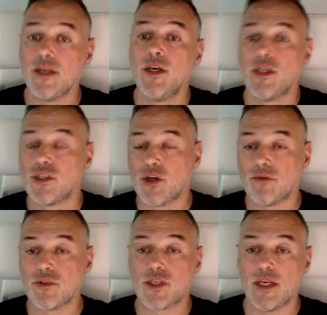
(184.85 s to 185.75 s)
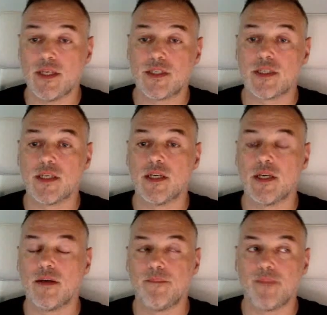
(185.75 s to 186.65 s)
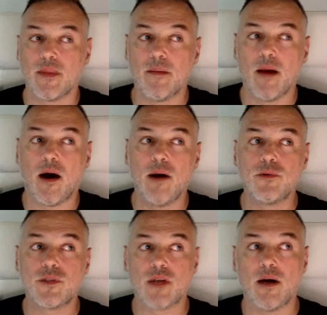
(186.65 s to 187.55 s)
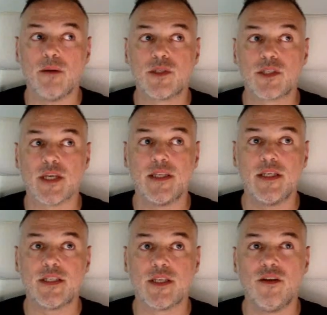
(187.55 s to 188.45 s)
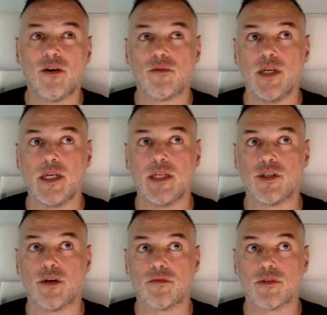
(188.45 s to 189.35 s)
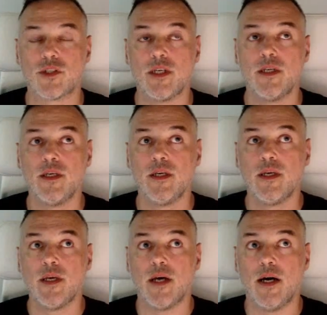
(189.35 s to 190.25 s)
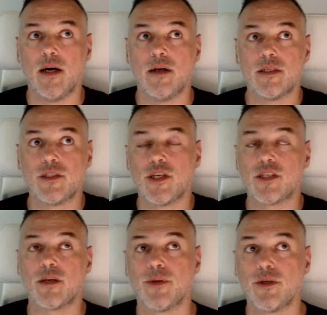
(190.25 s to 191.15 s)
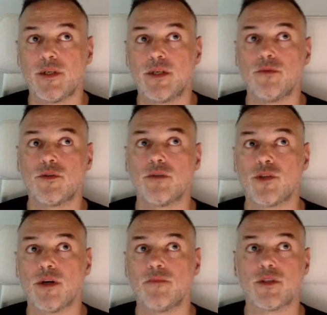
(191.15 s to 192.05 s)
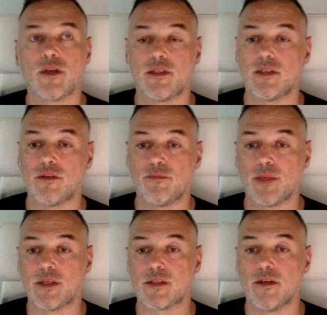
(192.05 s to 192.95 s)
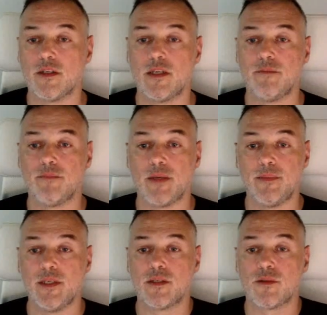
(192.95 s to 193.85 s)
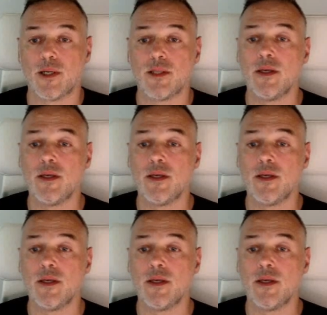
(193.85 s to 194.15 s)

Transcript: The genres is, I would say these are not really genres. Jessica Brody calls them genres. I don't know if Blake Snyder did, maybe he did as well.